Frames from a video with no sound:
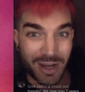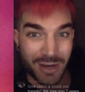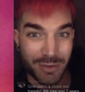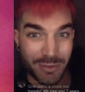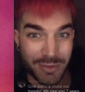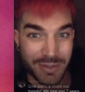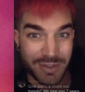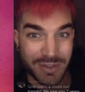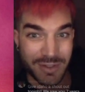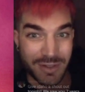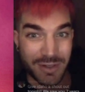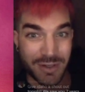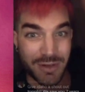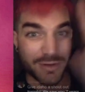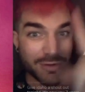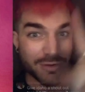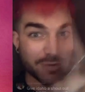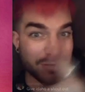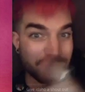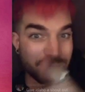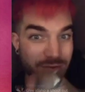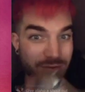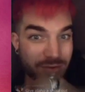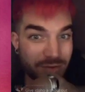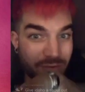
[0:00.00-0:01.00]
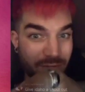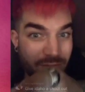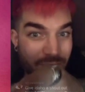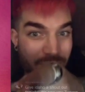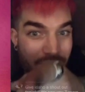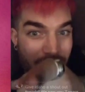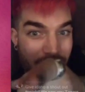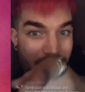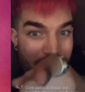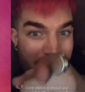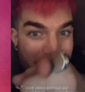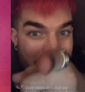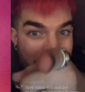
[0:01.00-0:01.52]
I will see you
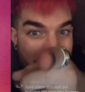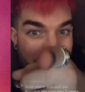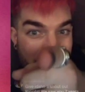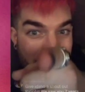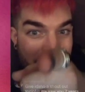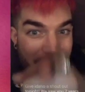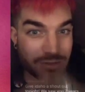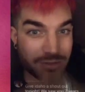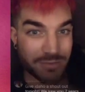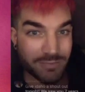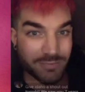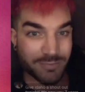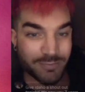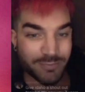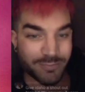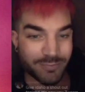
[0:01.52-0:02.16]
on stage.